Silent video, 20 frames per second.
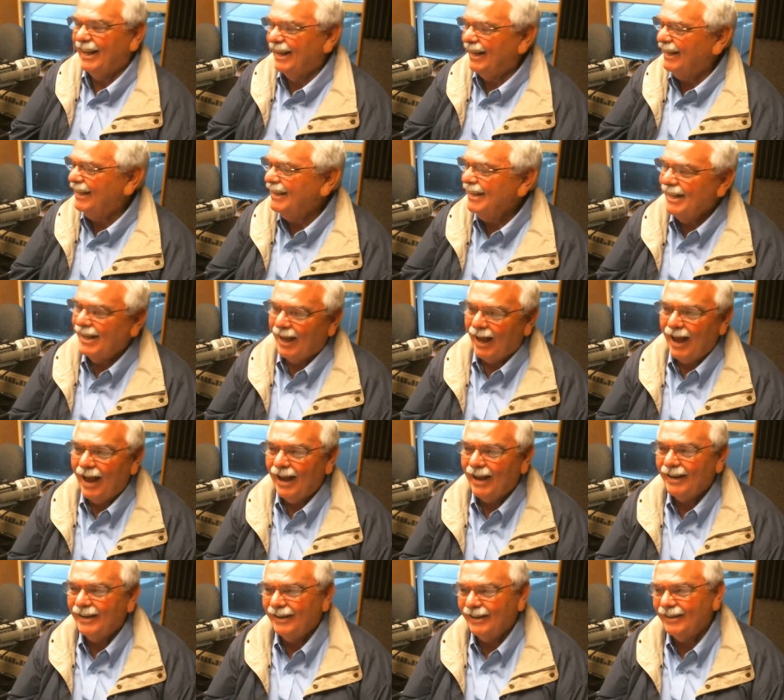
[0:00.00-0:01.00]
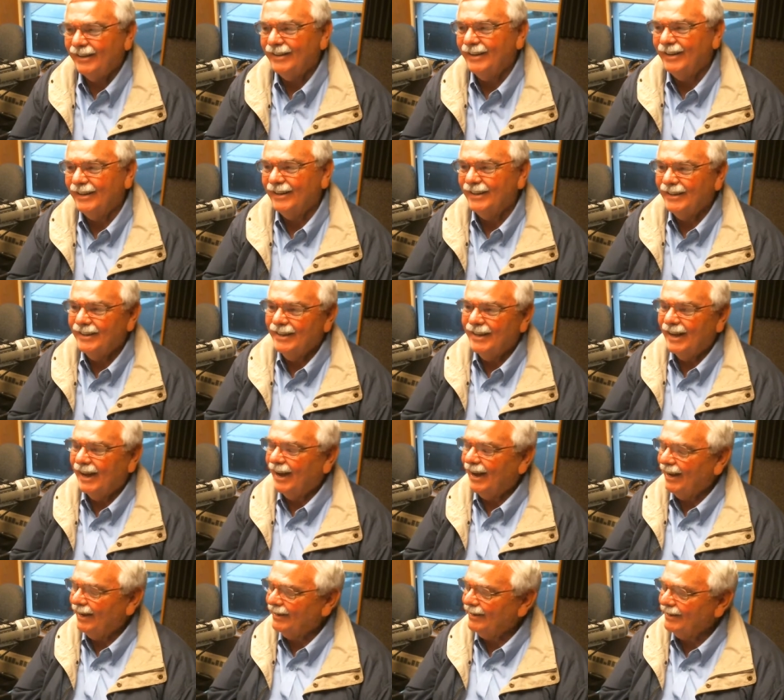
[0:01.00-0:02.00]
unless you really want to.
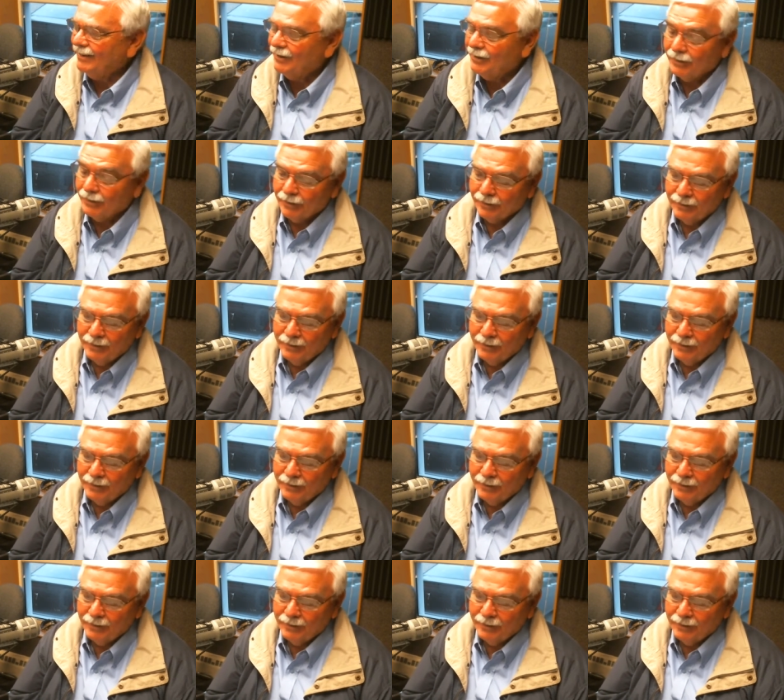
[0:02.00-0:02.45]
I hear you.